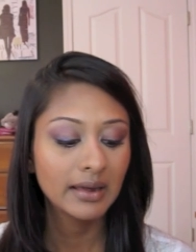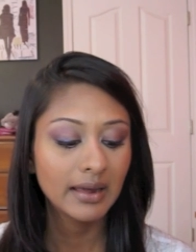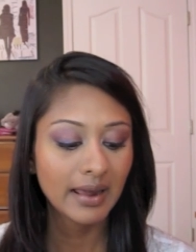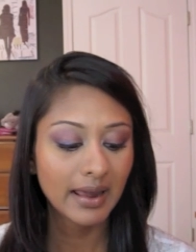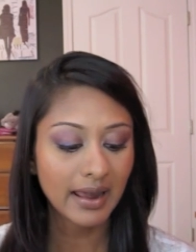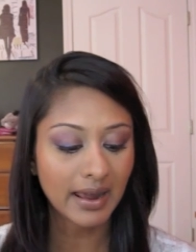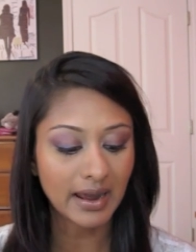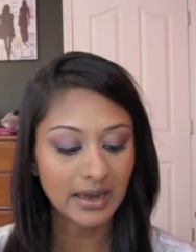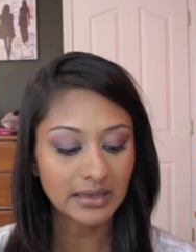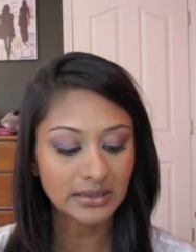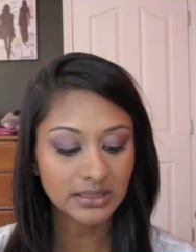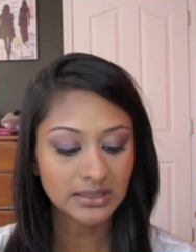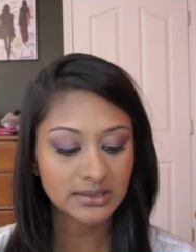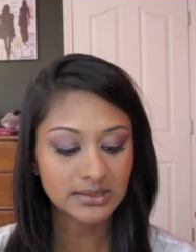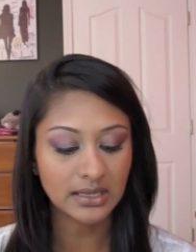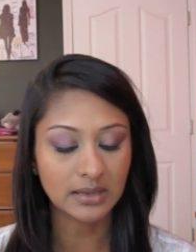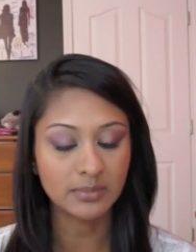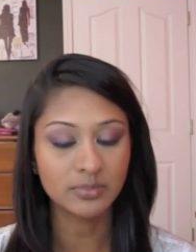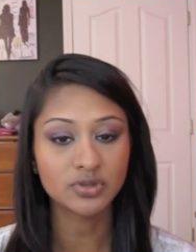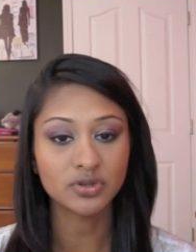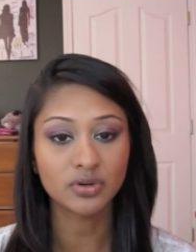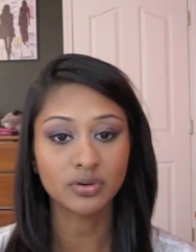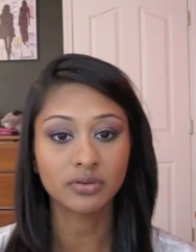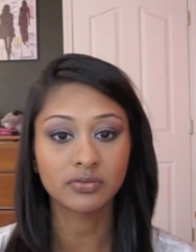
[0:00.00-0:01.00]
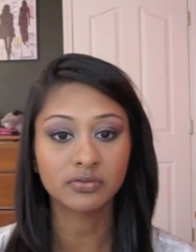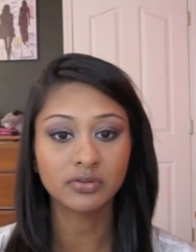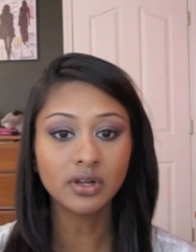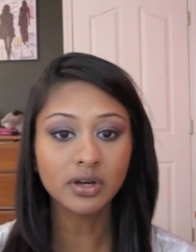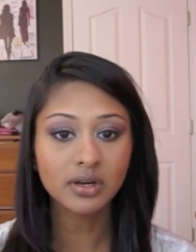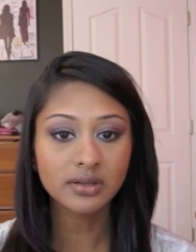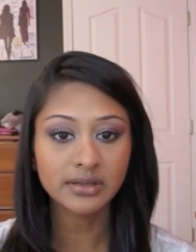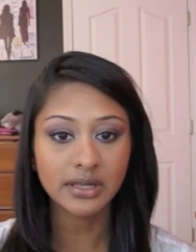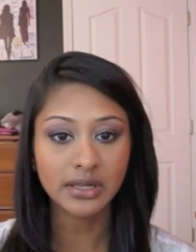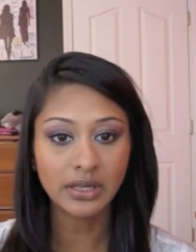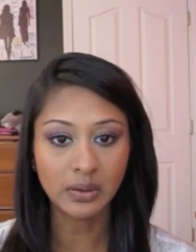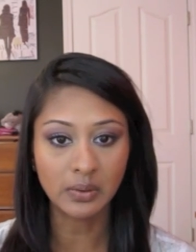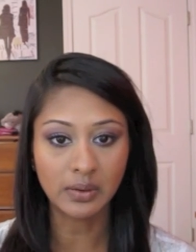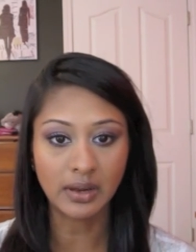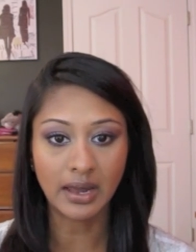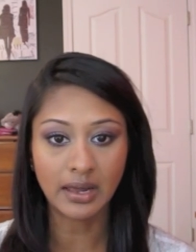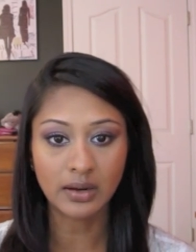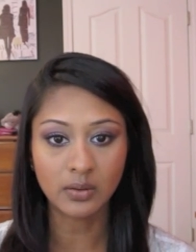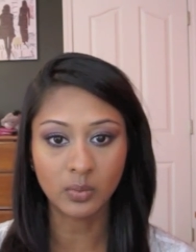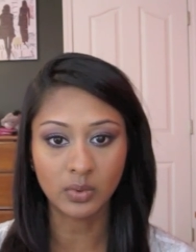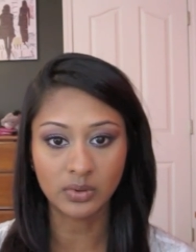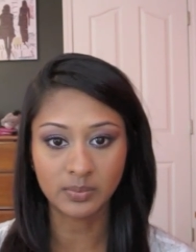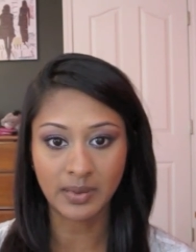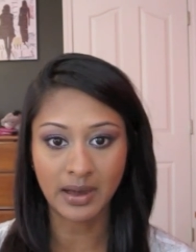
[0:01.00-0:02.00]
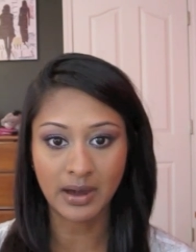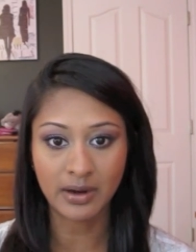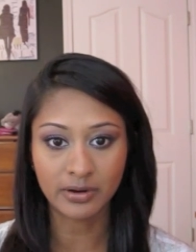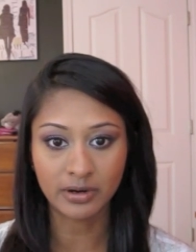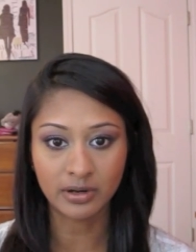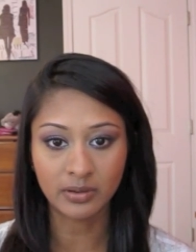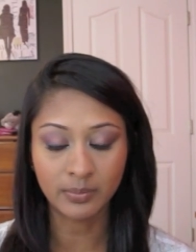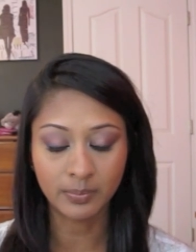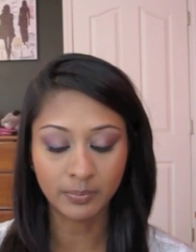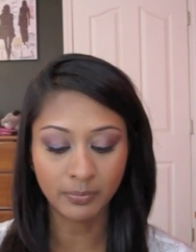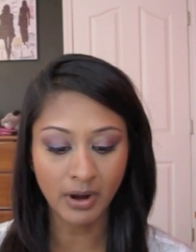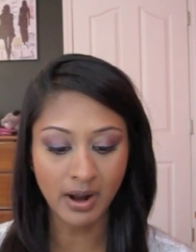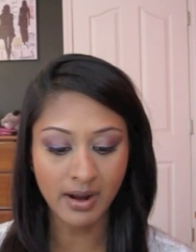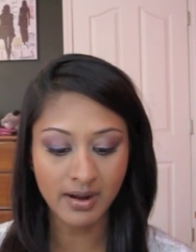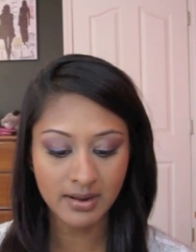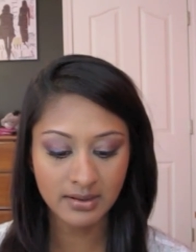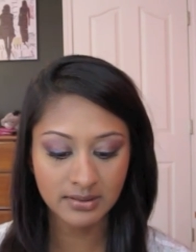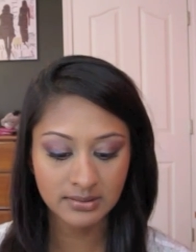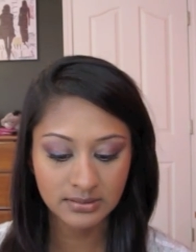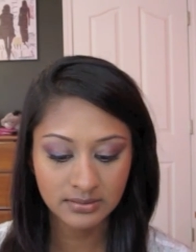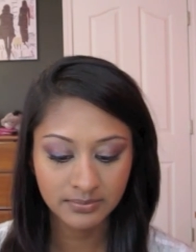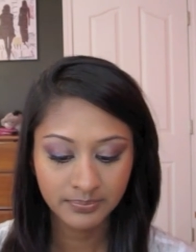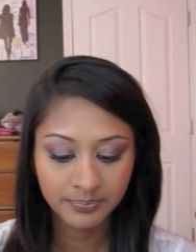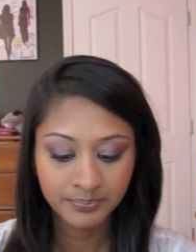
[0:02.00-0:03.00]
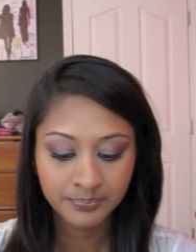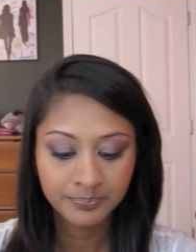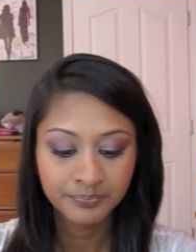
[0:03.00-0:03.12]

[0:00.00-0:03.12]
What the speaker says: and the same sort of look that you get with powder products.